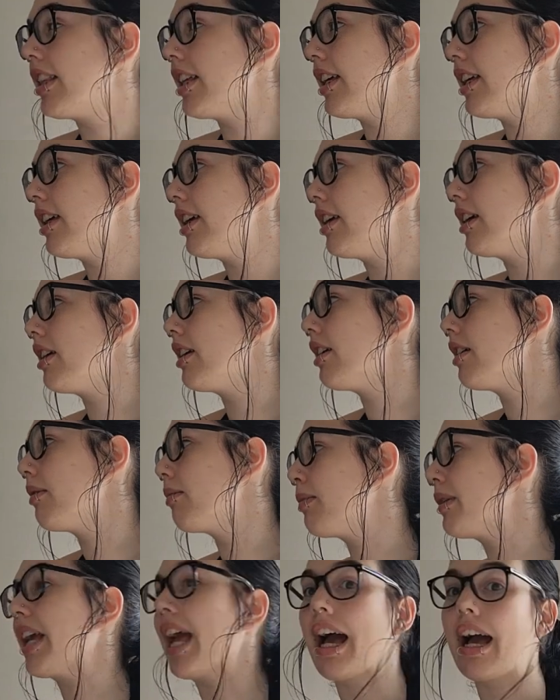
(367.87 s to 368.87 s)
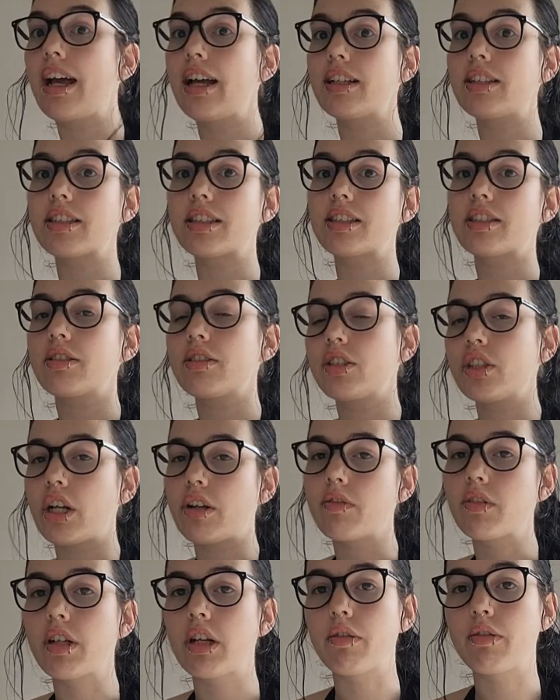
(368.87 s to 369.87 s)
the but yeah it's
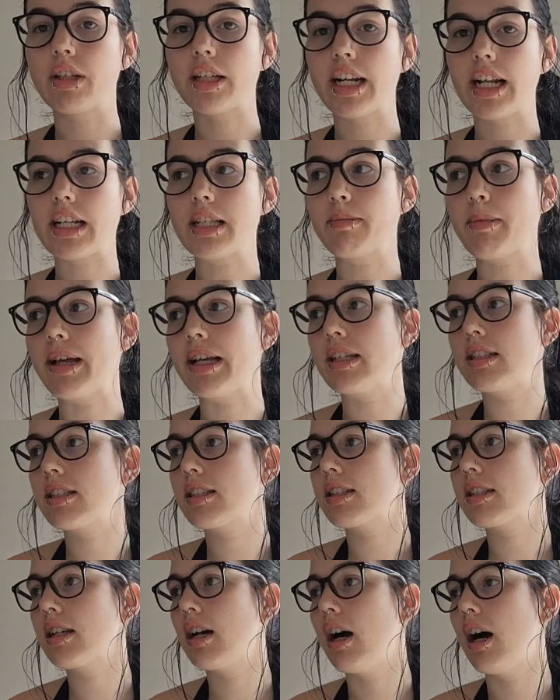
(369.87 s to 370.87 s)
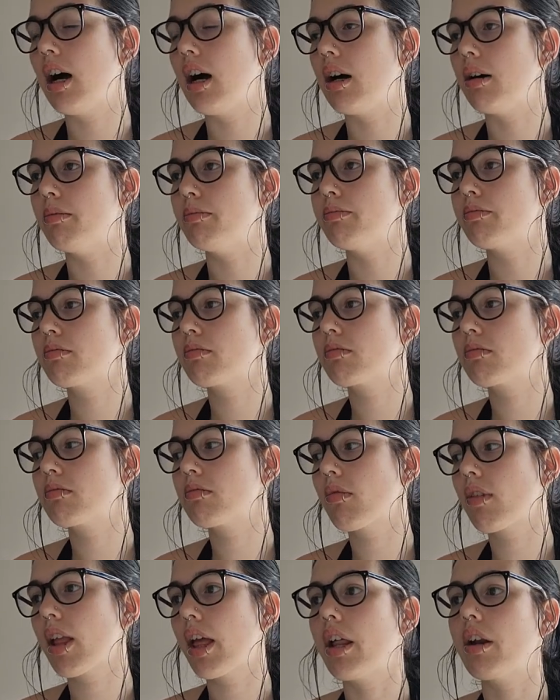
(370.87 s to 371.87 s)
generally a really nice space um,
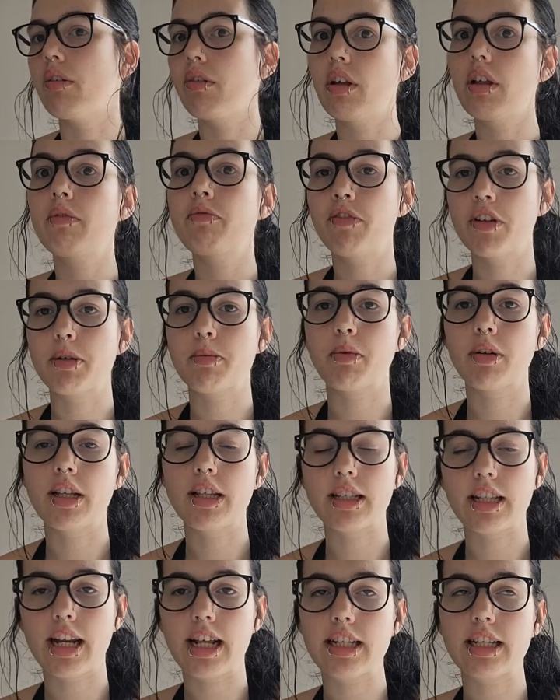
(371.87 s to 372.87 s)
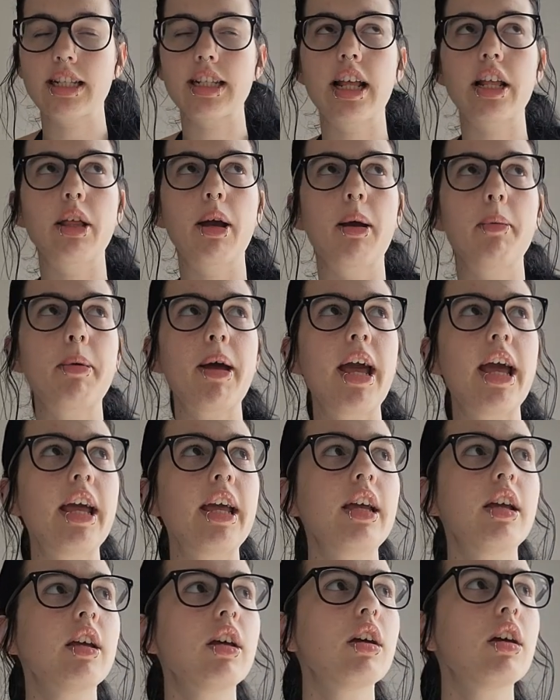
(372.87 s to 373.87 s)
and One is the nicest and yeah, I
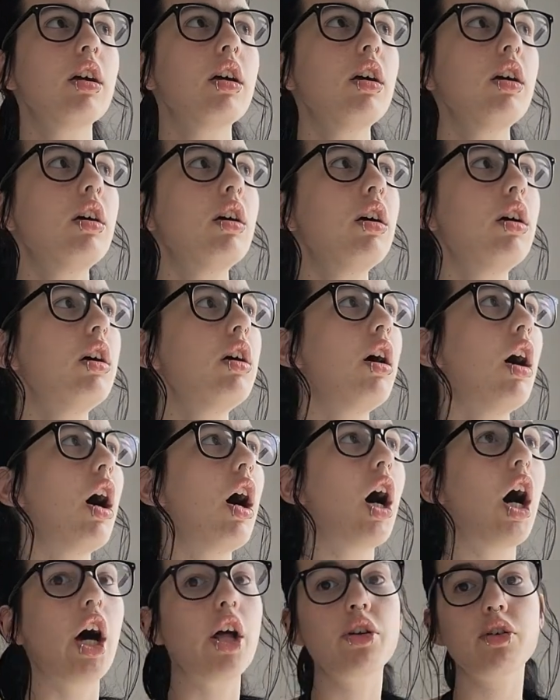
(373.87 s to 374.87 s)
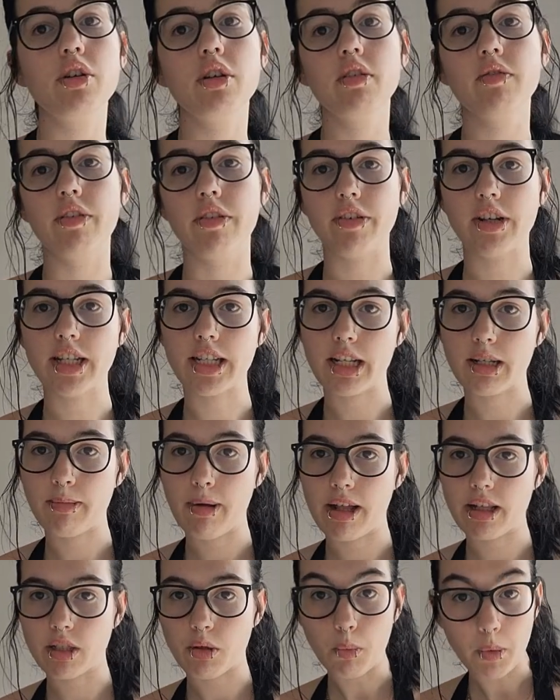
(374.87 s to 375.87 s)
pay
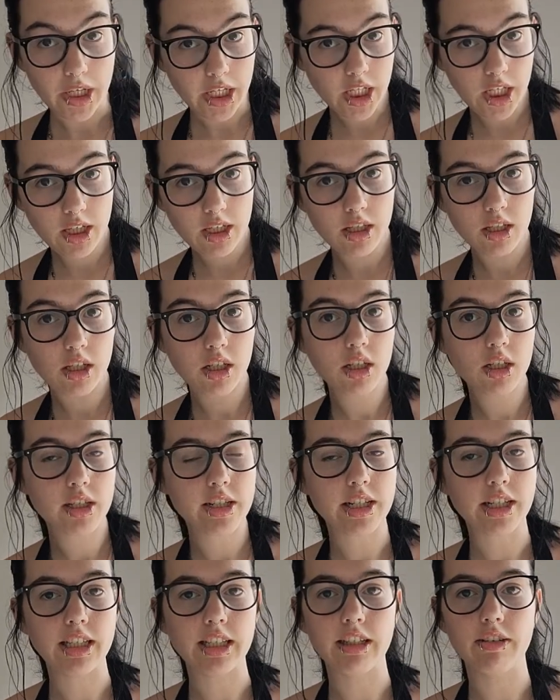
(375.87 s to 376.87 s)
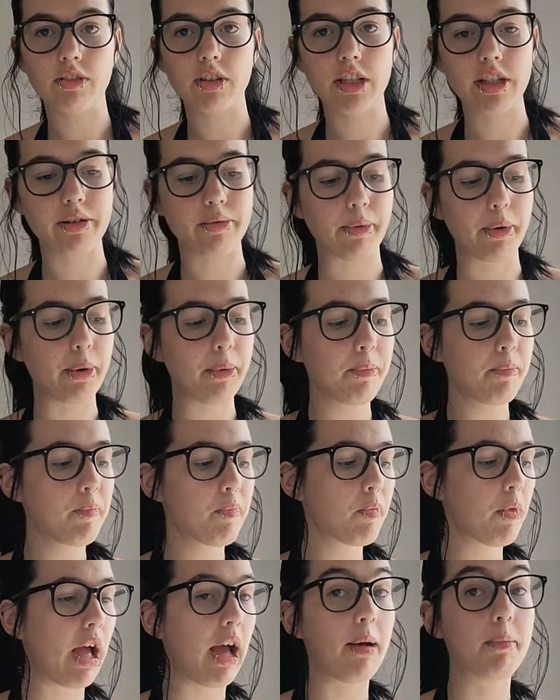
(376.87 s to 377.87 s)
£156 a week to live in this
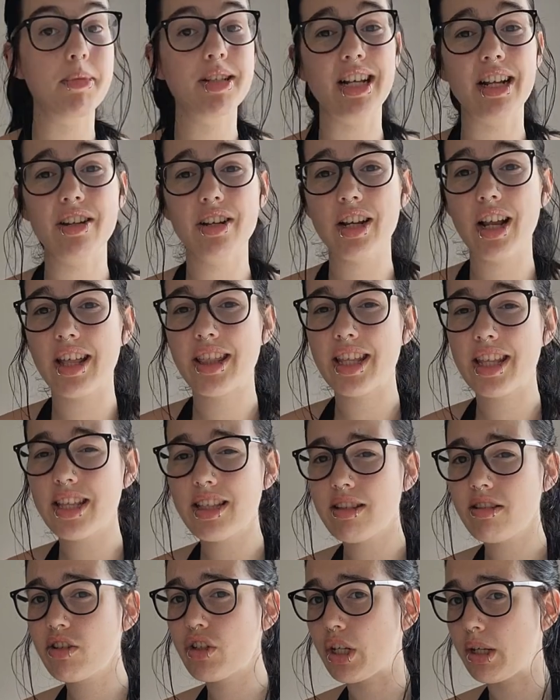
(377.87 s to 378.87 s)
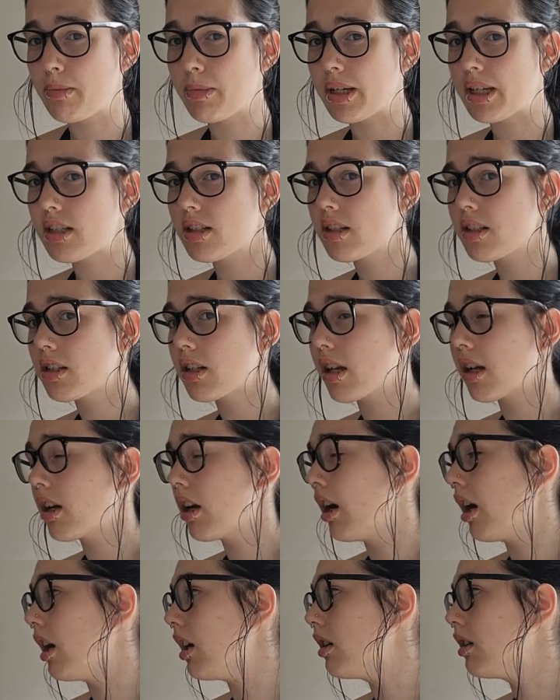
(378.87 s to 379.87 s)
room. Um, it's actually, I think it's the cheapest
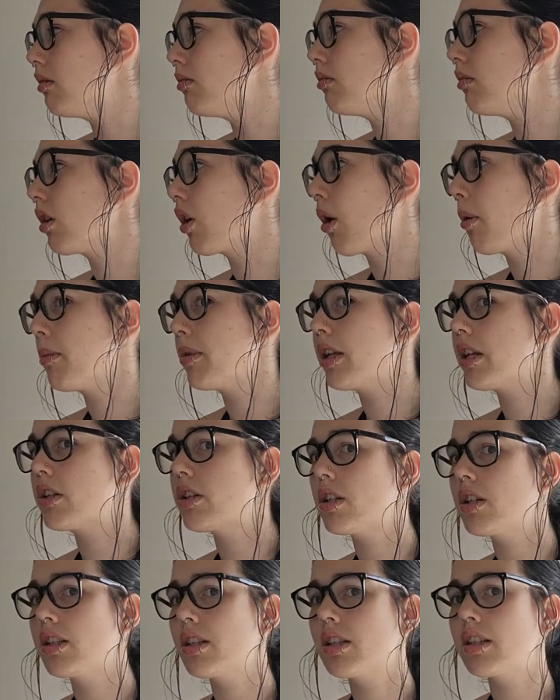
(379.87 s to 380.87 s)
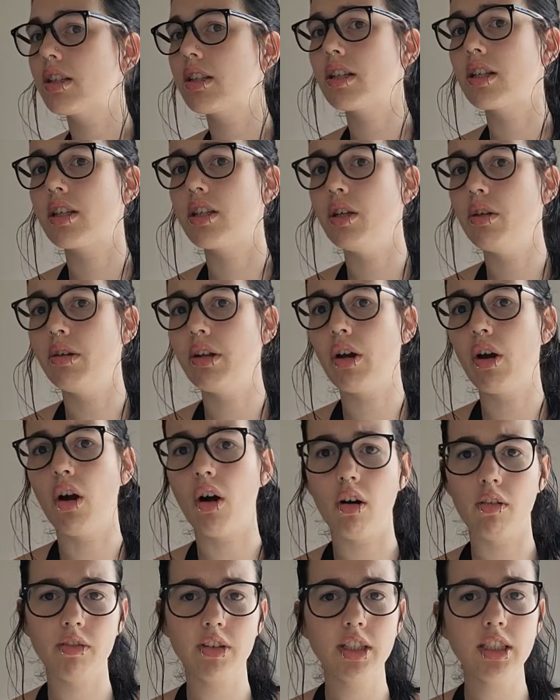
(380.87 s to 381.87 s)
um, accommodation the uni
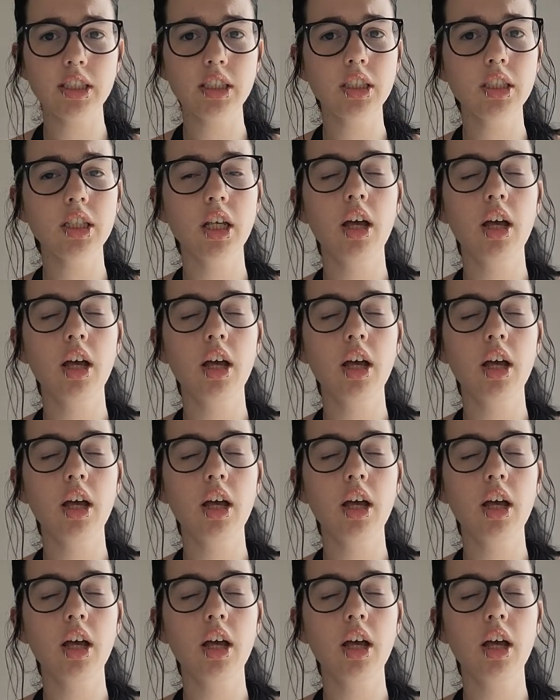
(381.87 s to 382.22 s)
offers.